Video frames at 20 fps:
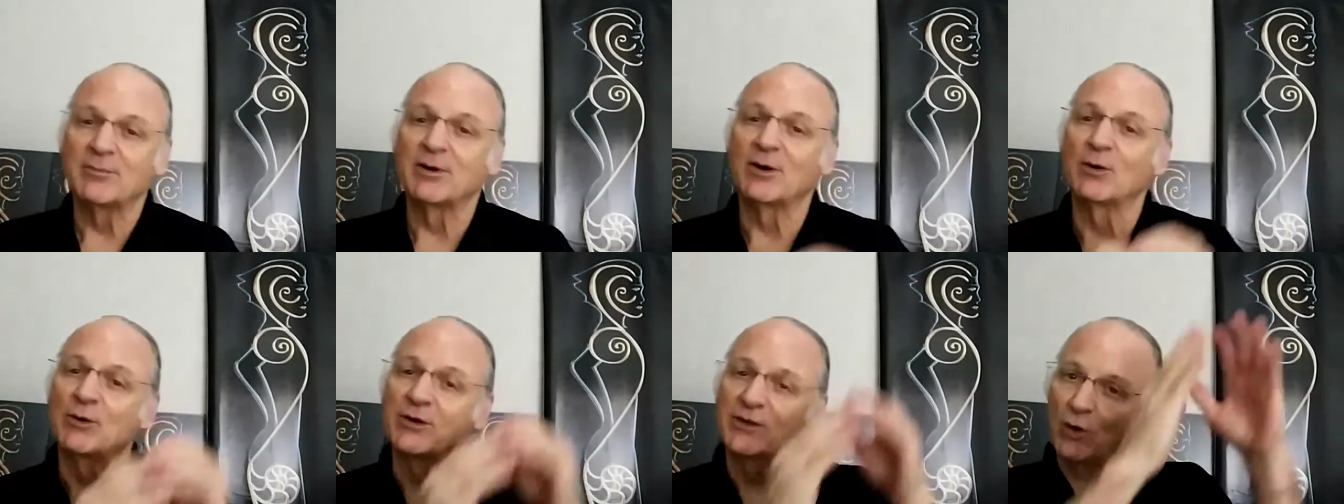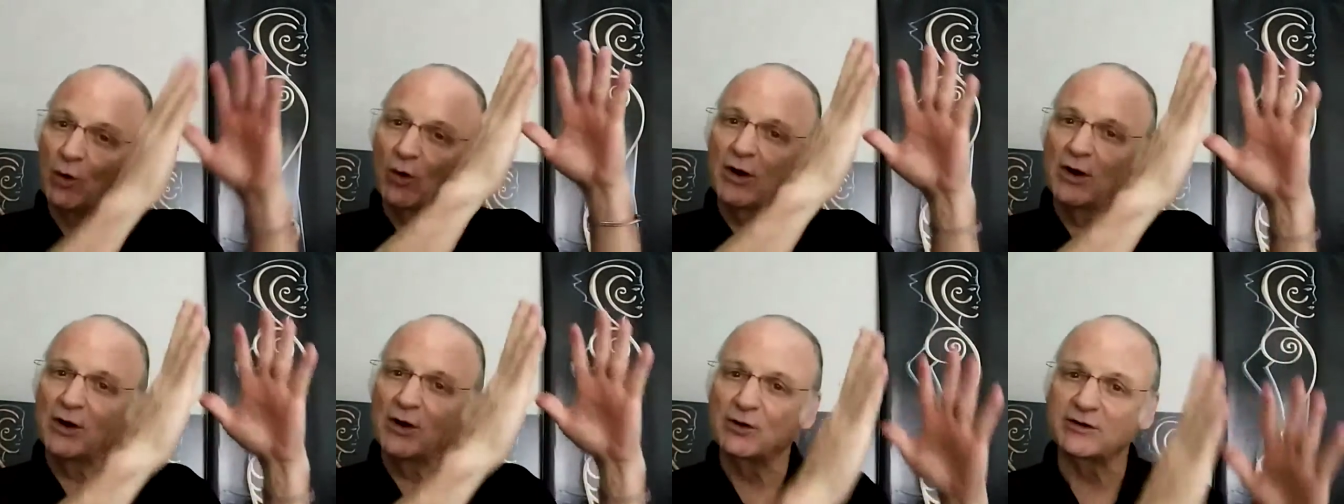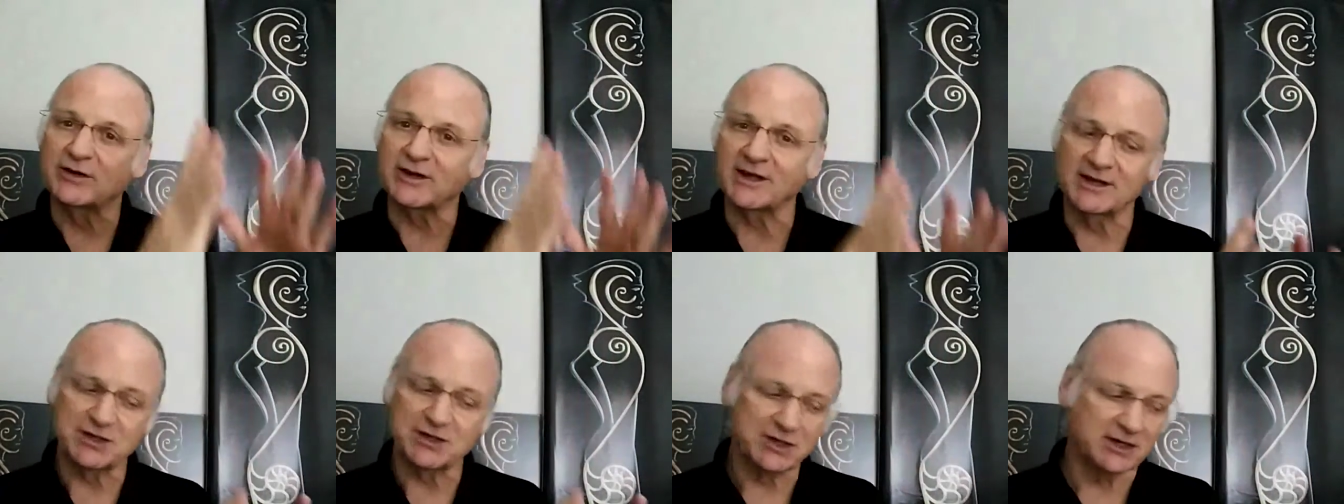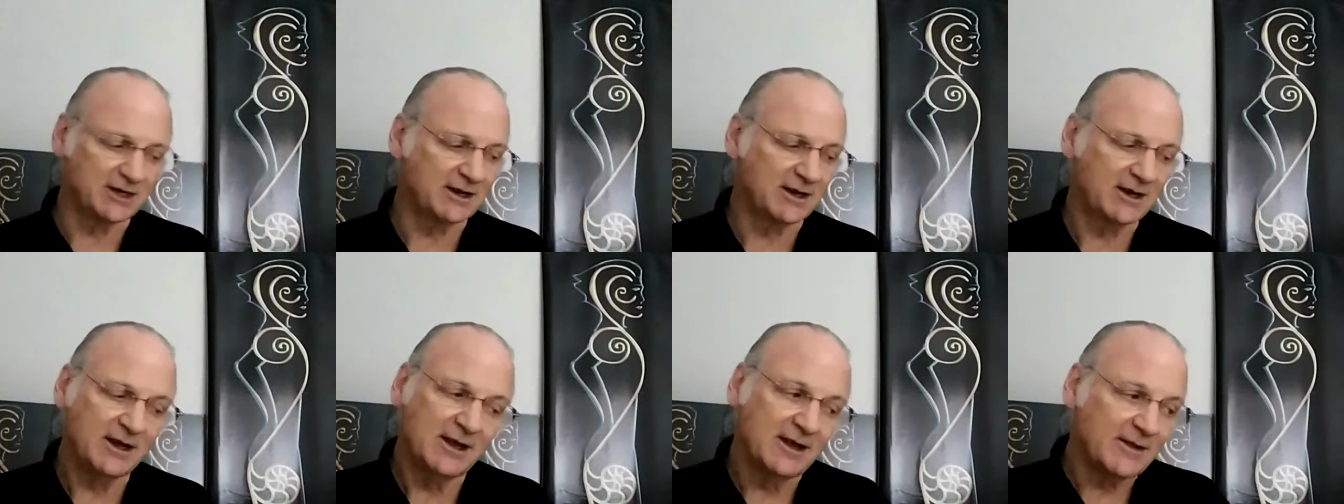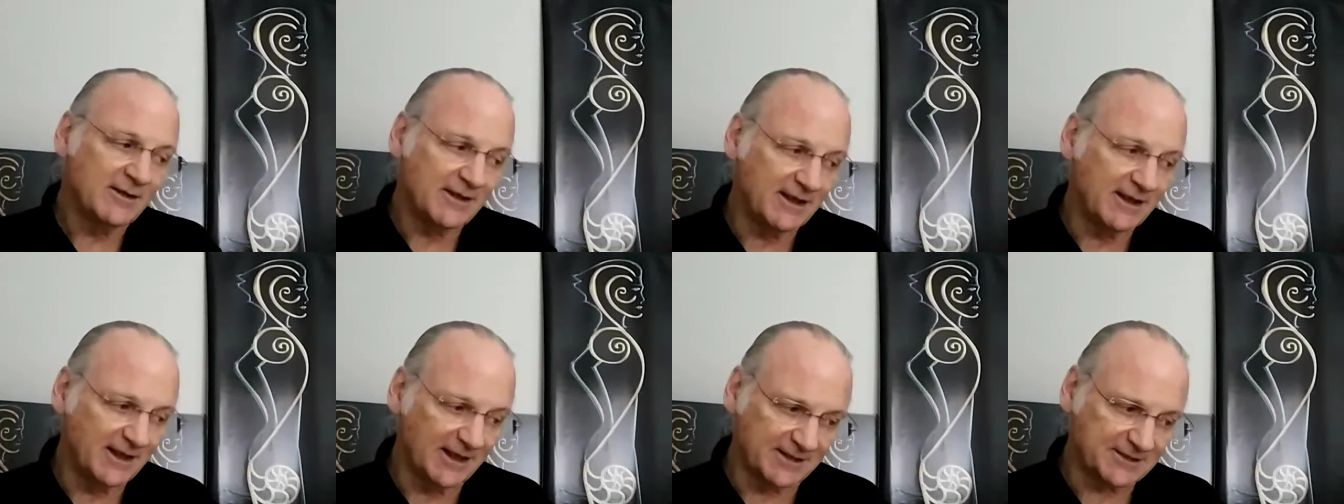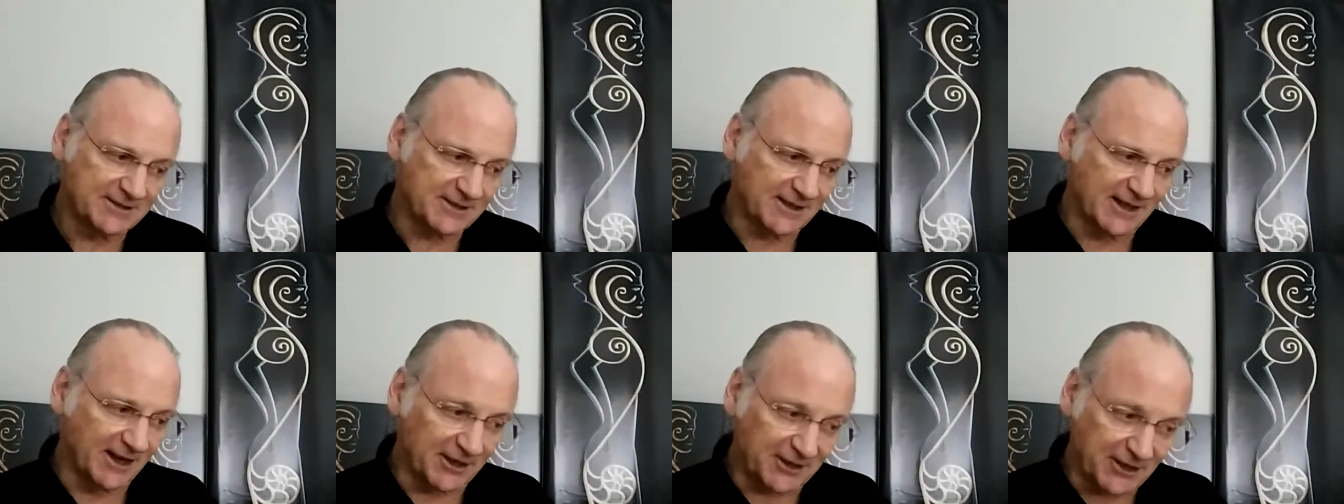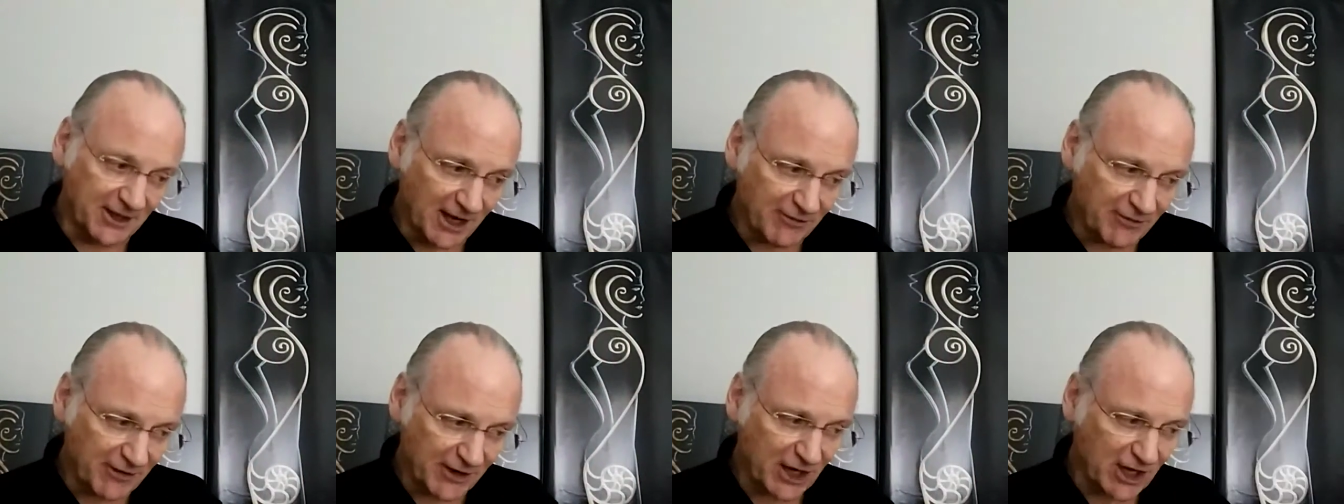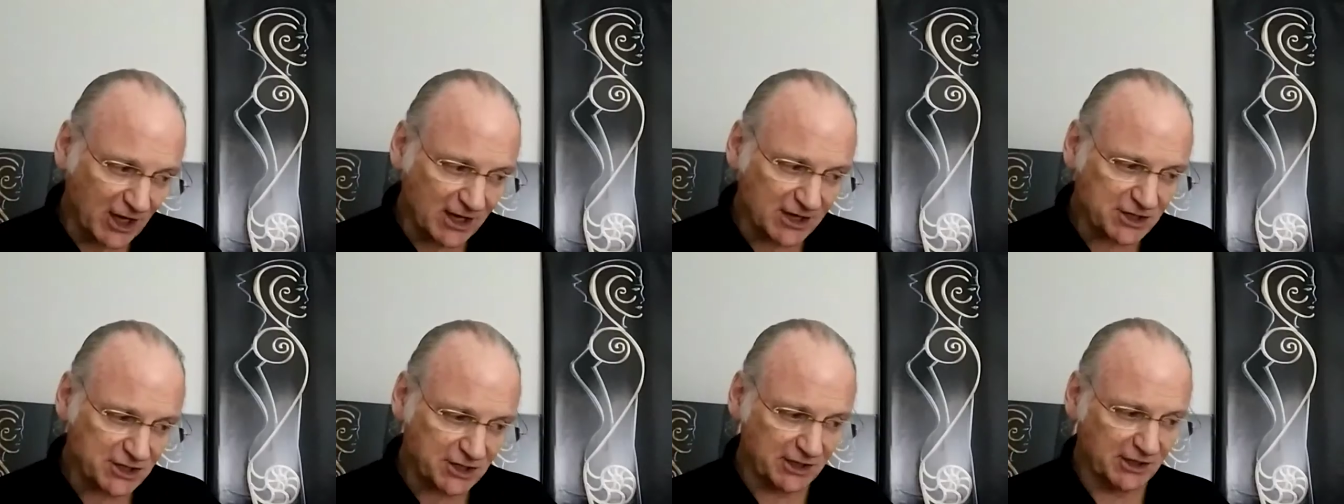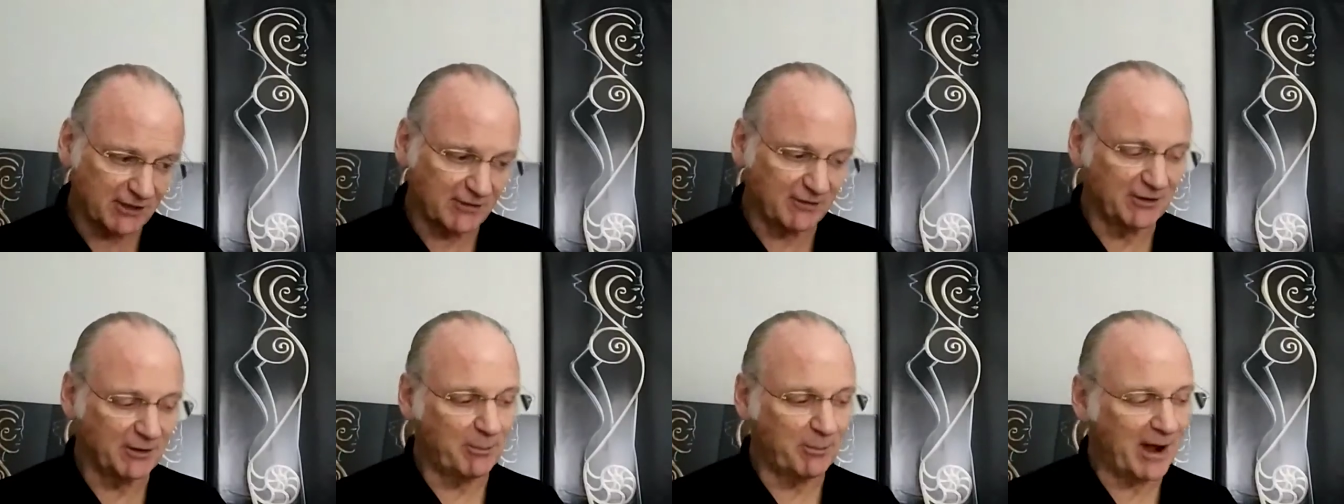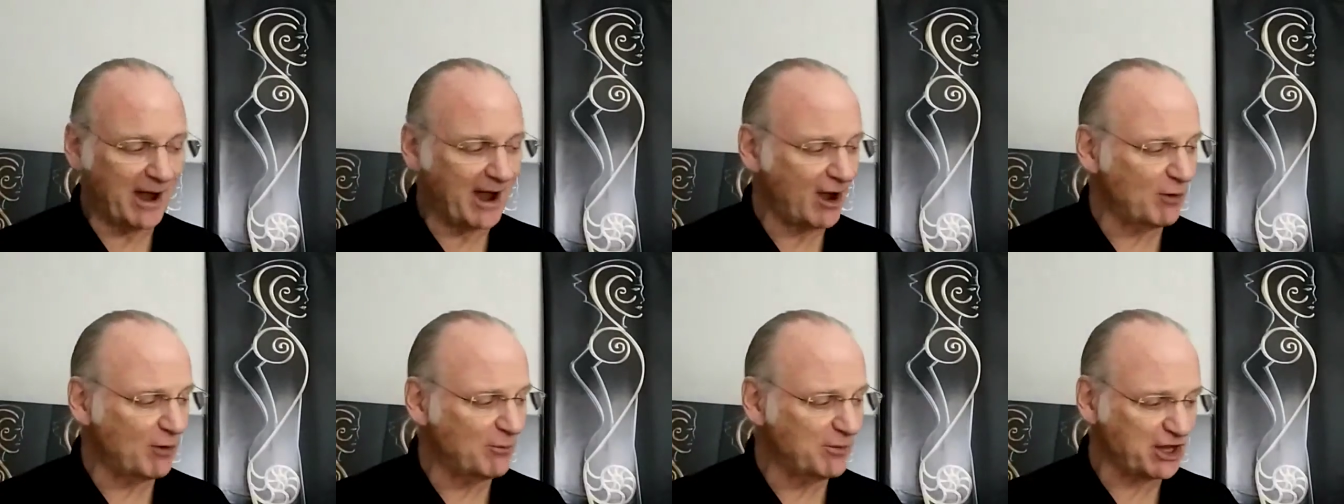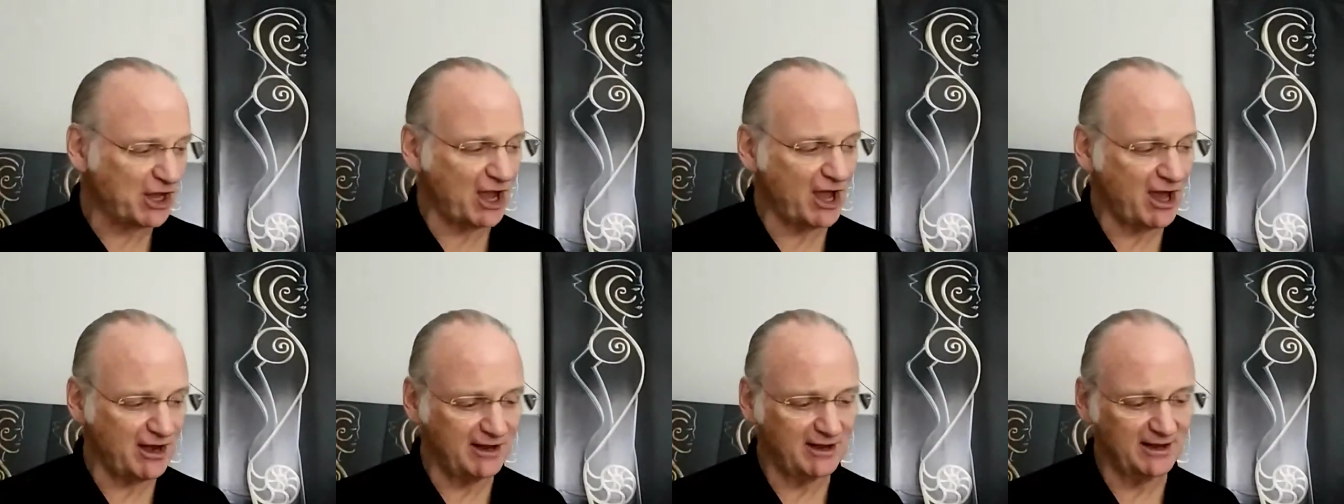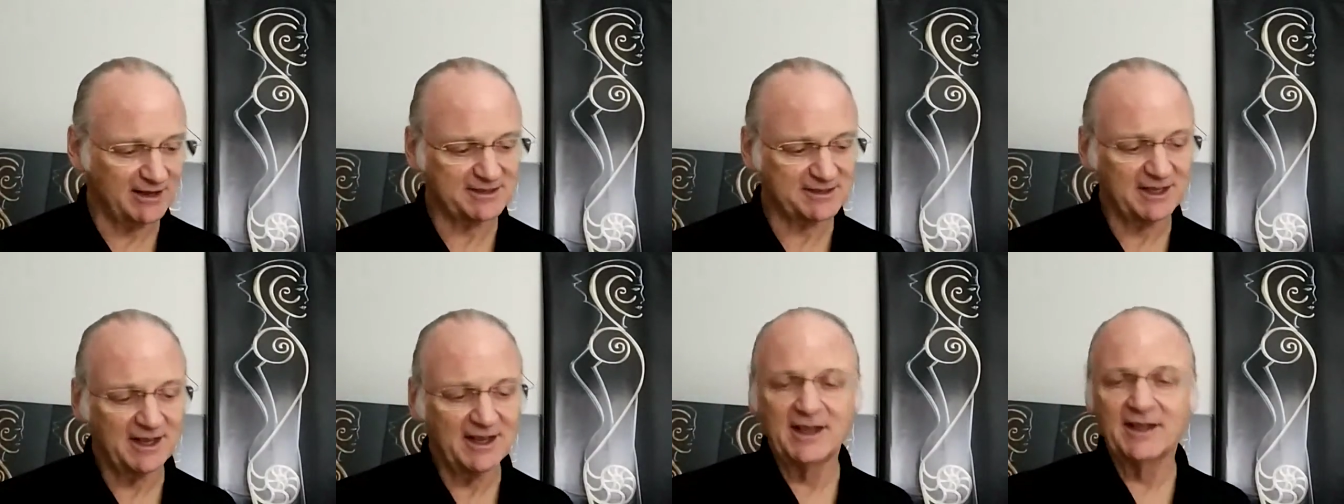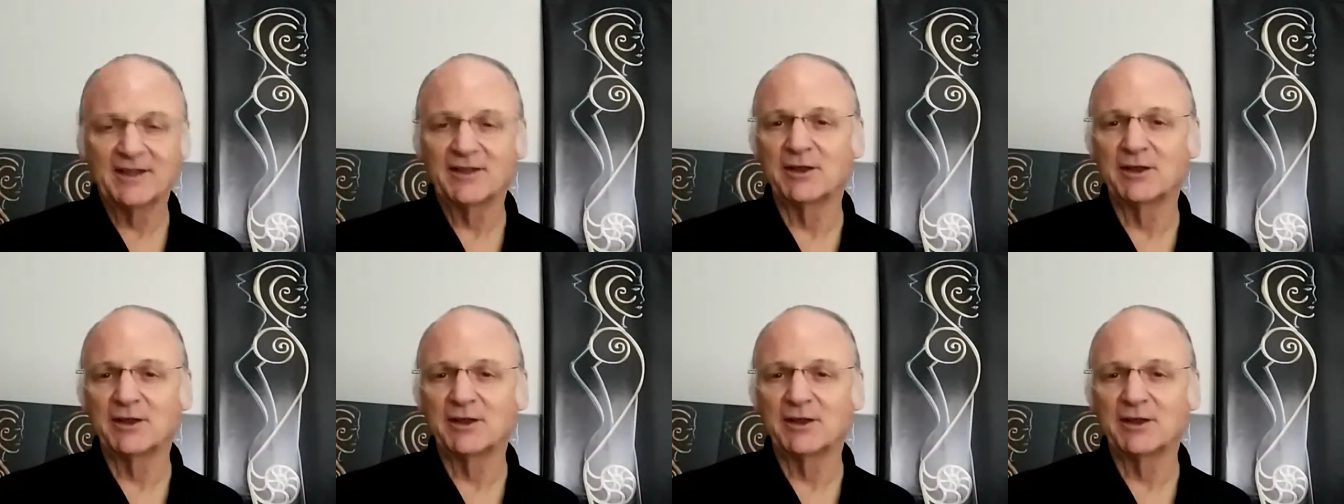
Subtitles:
But with core new tension, it's an identification of the biomechanics